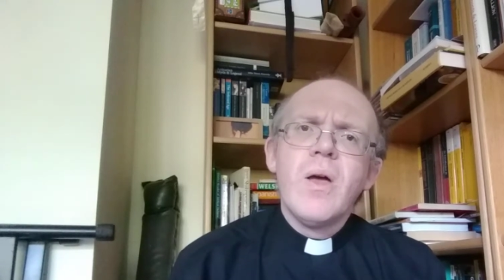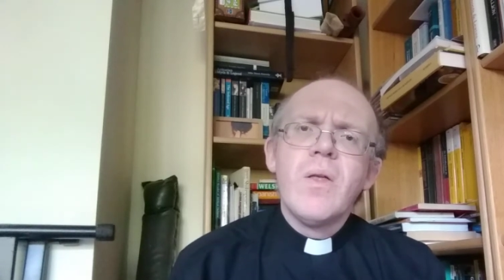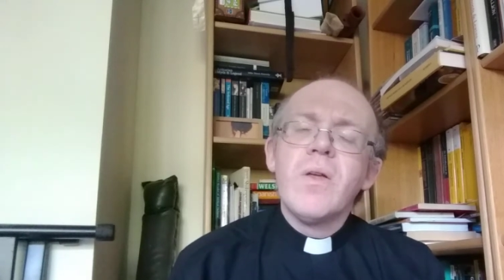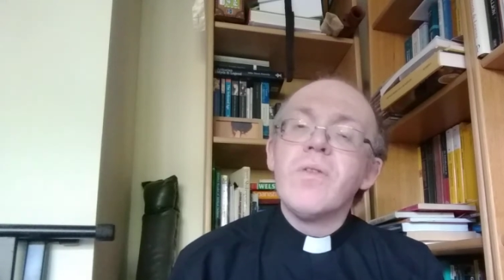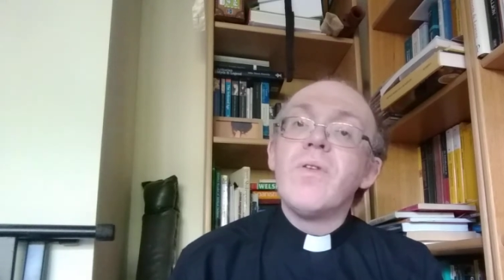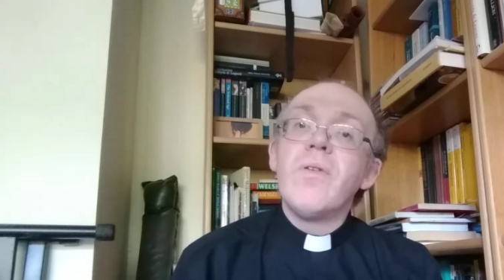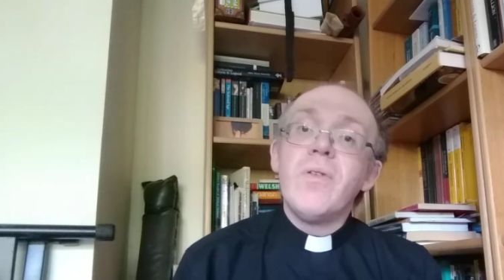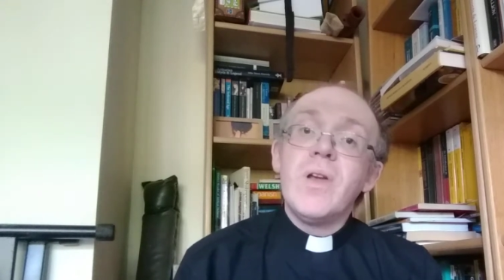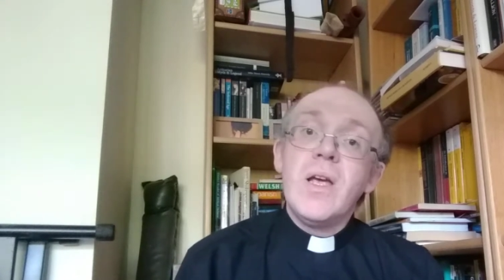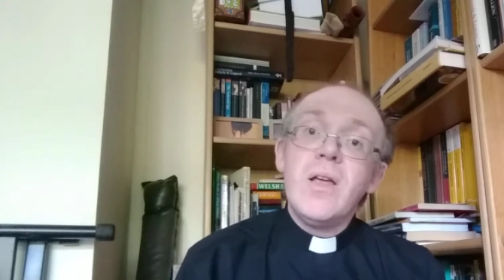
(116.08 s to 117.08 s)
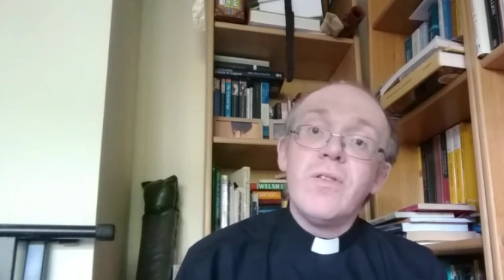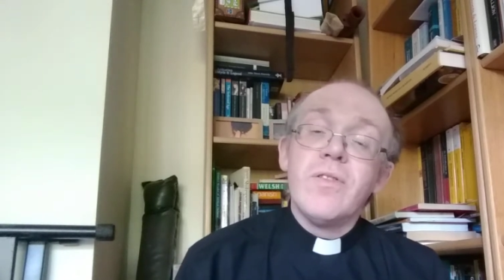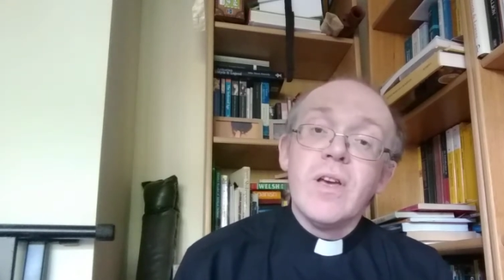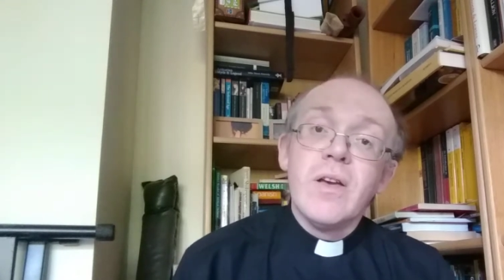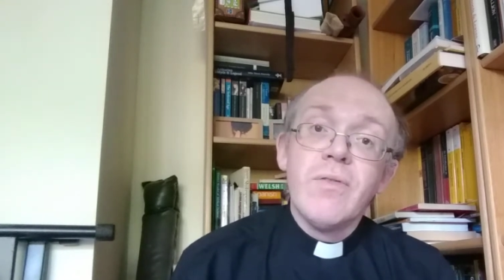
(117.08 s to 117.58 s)
it's very, very
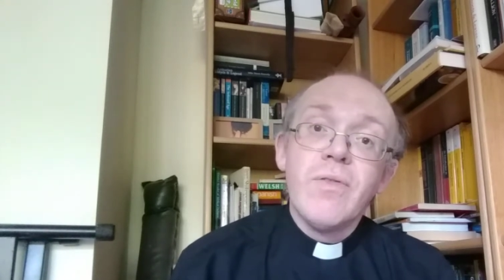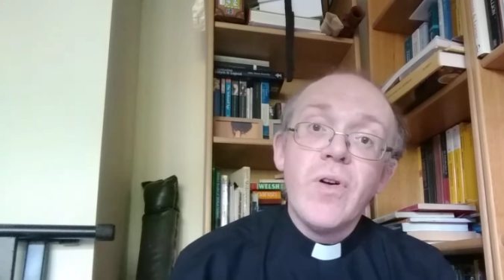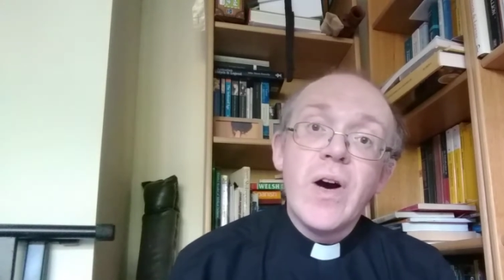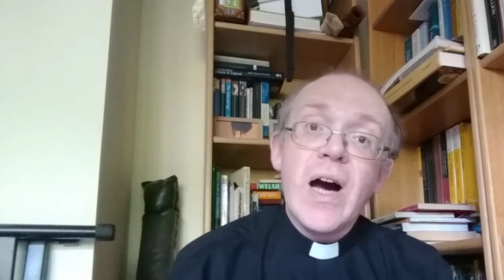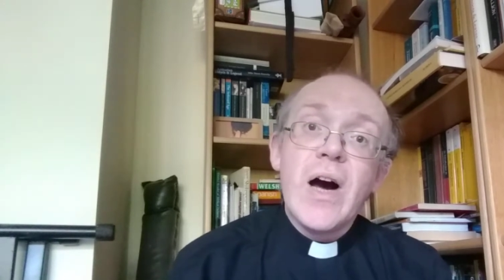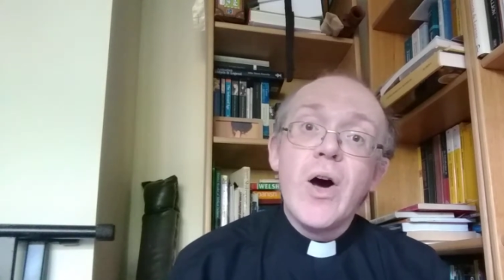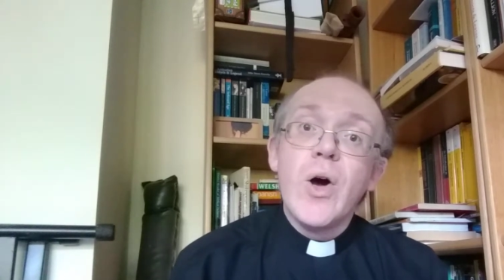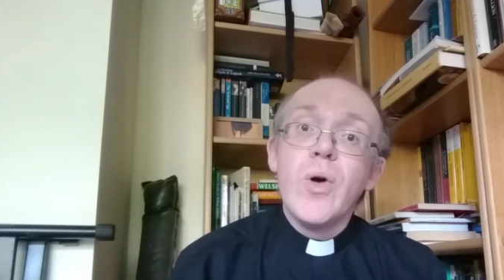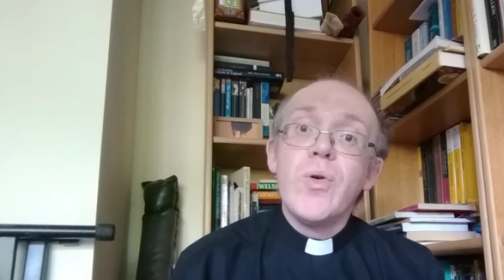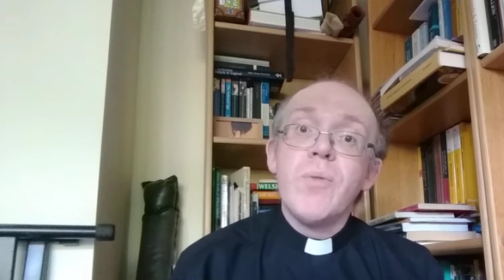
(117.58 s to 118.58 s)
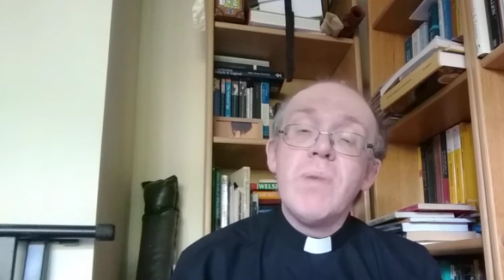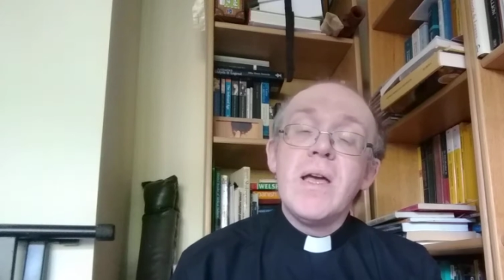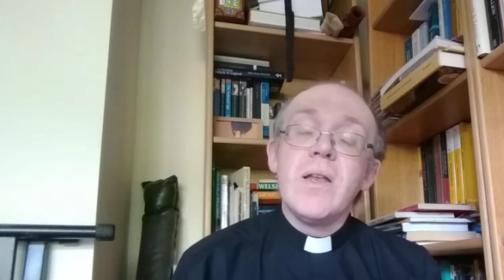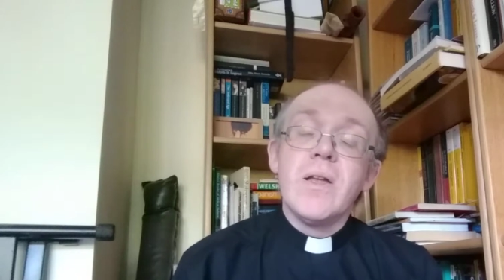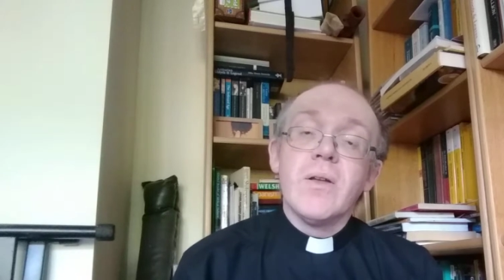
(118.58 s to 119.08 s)
easy for our own
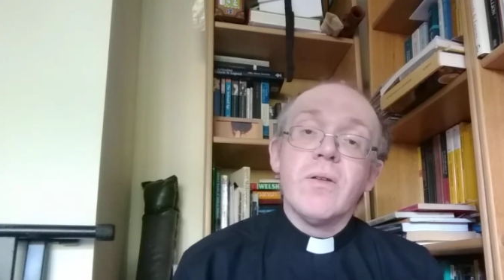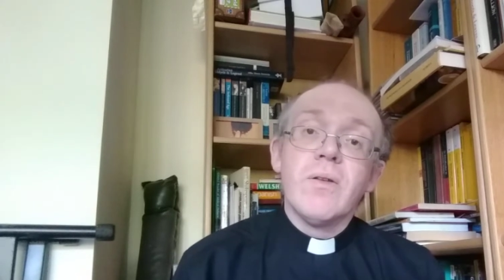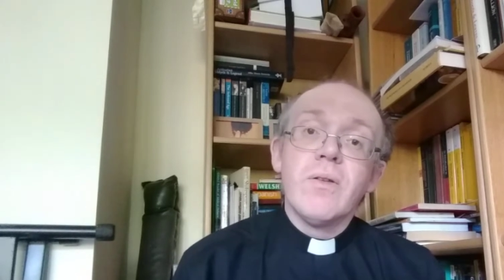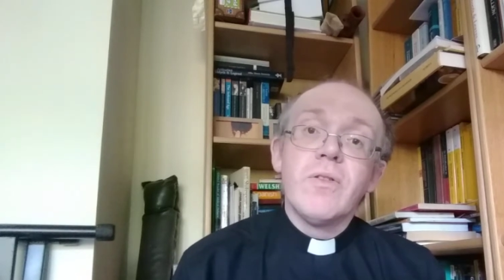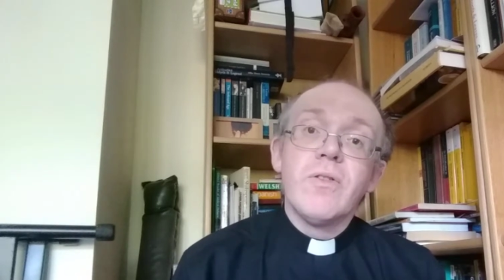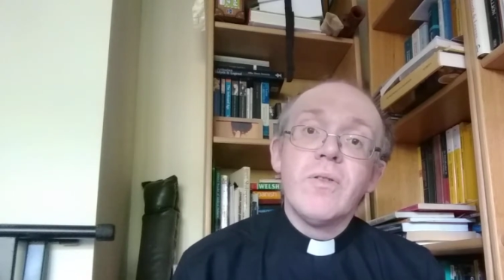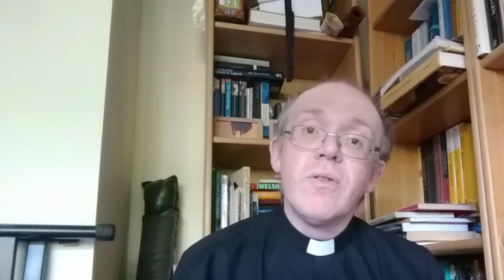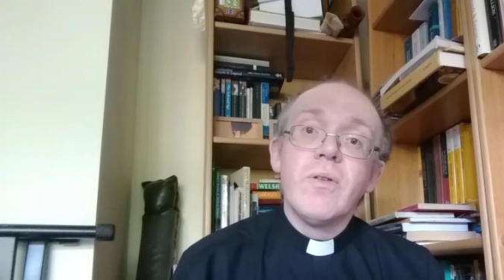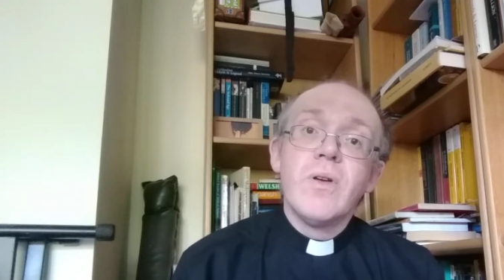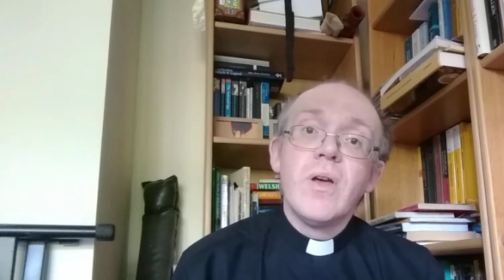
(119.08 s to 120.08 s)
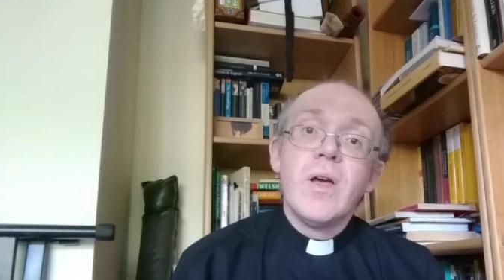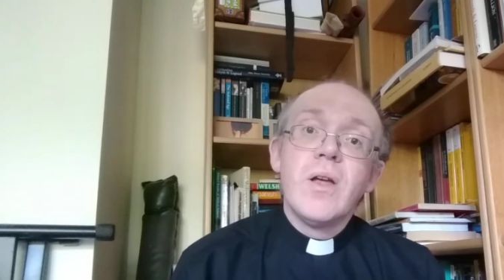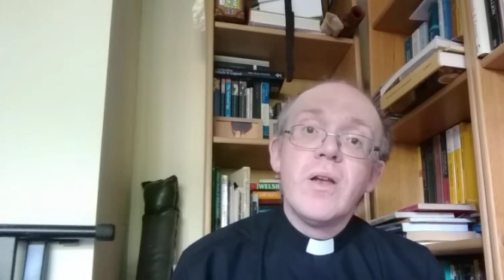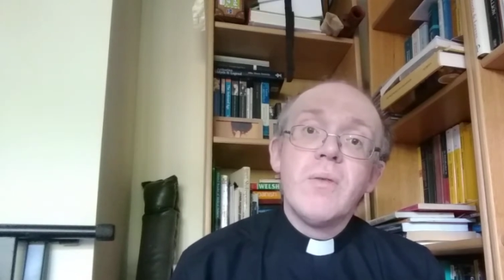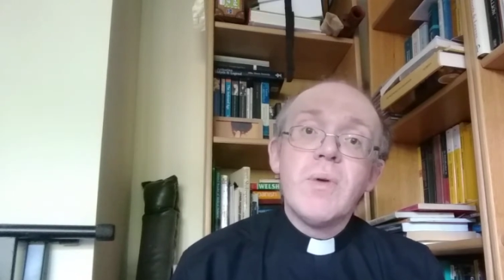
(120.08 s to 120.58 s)
opinions
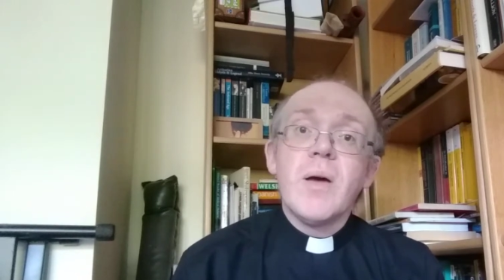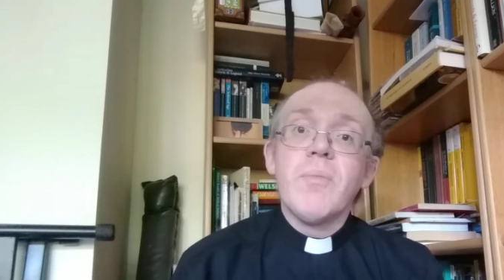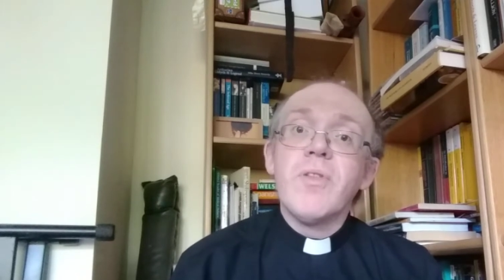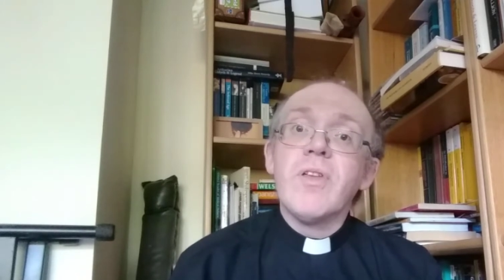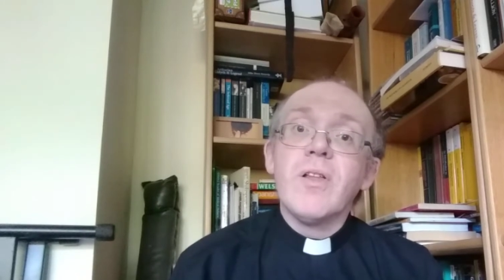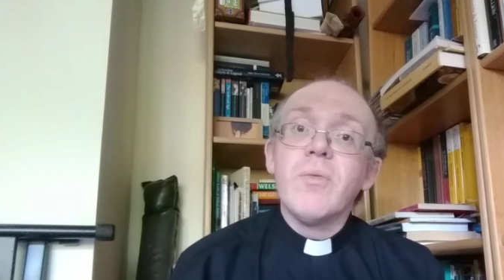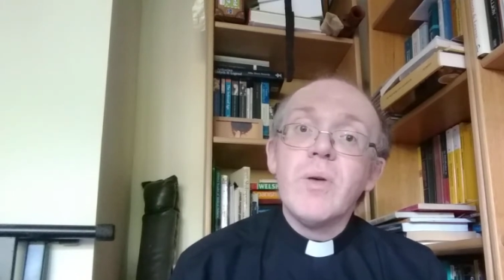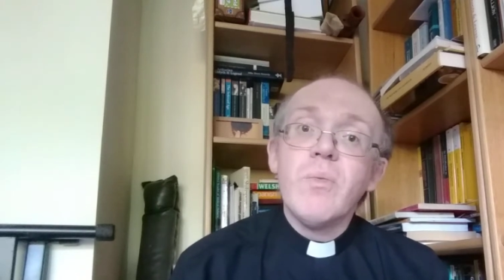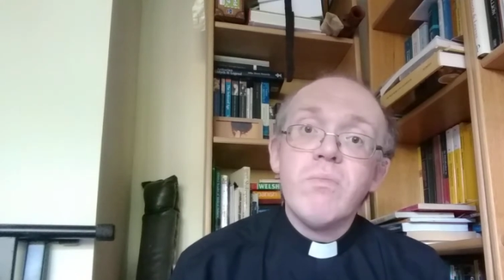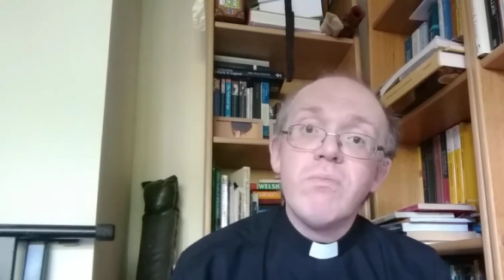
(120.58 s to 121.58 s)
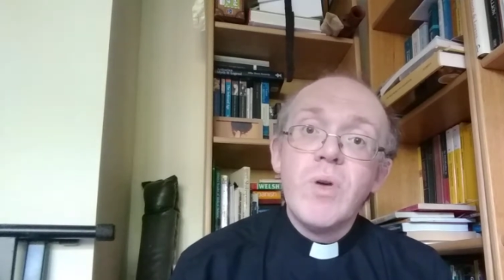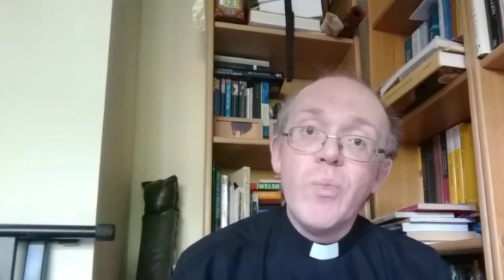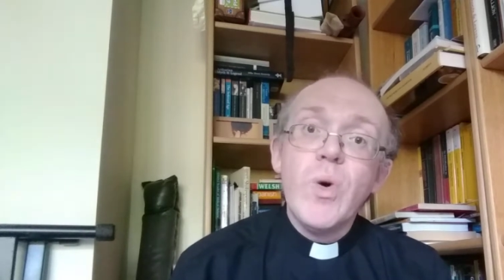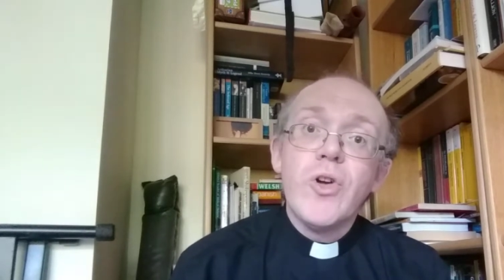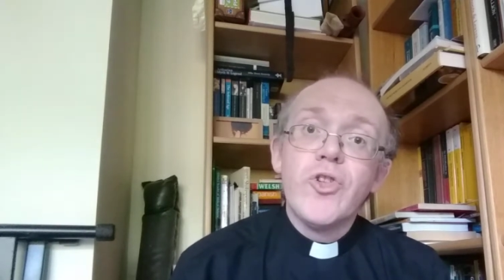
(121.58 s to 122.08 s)
to become the thing that we
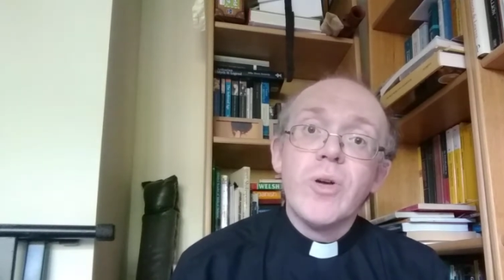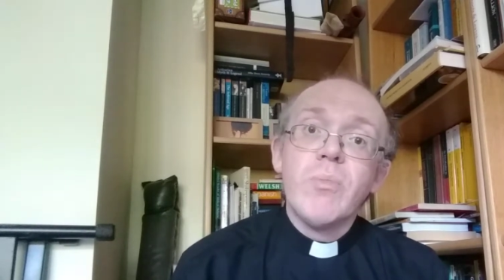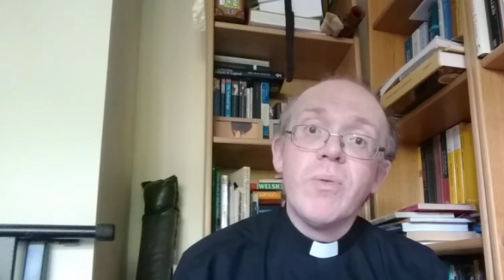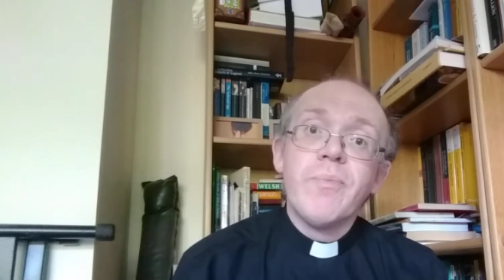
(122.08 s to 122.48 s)
worship